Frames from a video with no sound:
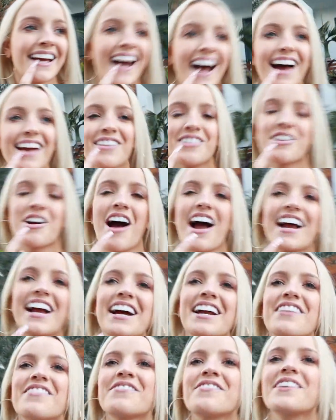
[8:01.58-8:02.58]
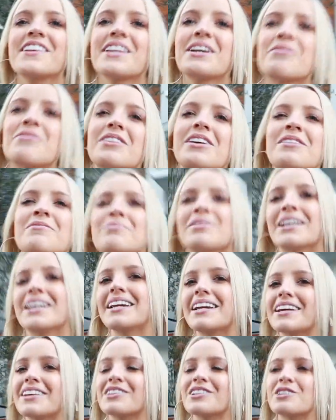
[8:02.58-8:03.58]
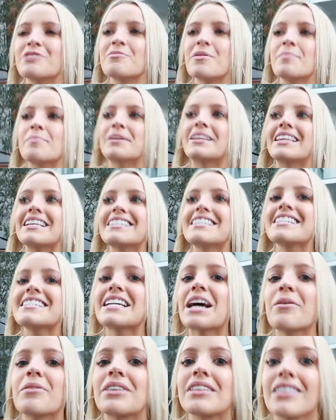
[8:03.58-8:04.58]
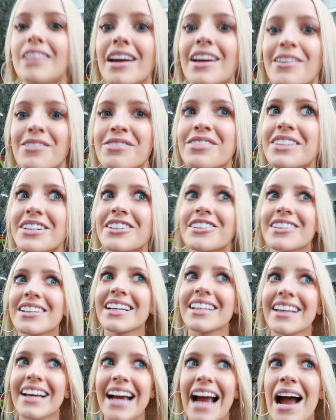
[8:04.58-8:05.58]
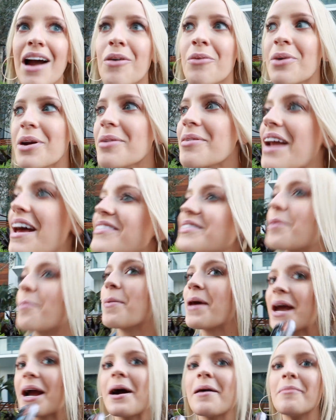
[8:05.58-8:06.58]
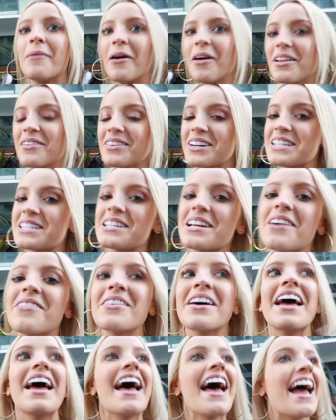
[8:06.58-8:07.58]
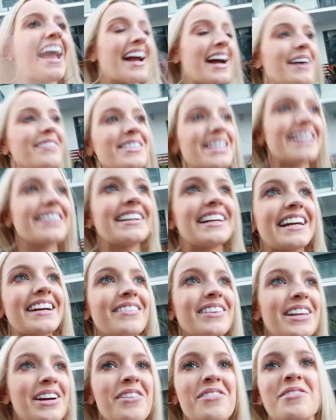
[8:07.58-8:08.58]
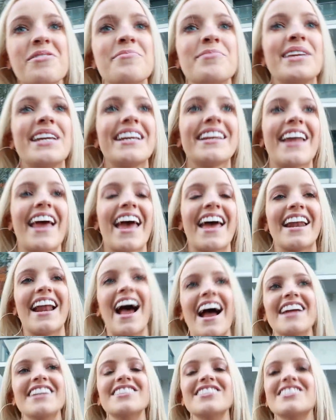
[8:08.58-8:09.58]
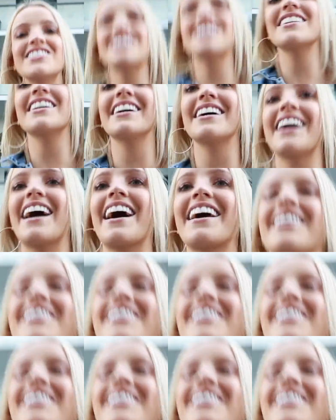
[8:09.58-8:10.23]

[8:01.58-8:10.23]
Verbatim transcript: I don't know. I kind of feel like we're complaining a little bit, but this is our life, literally. Like we would have to pick up all of our stuff and come down here with Cocoa Bean, and I just, I